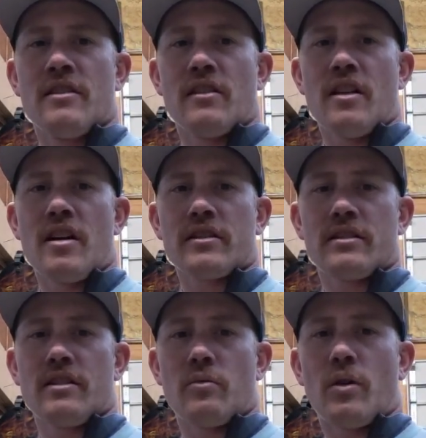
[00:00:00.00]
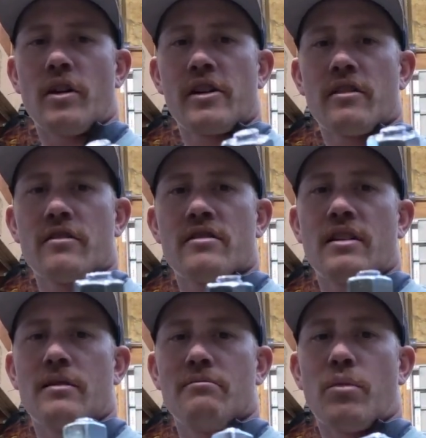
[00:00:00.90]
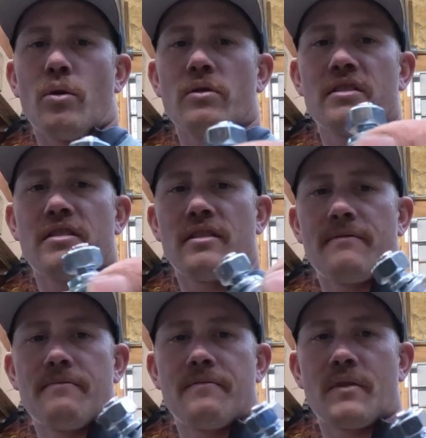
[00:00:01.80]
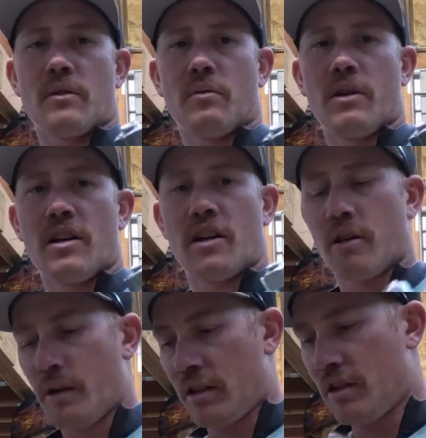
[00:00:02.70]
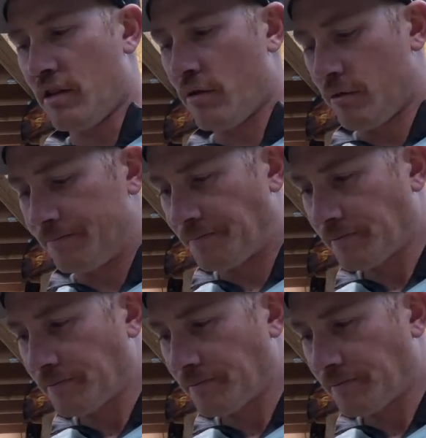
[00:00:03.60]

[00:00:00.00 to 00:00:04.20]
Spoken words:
lock washers, and bolts. We are going to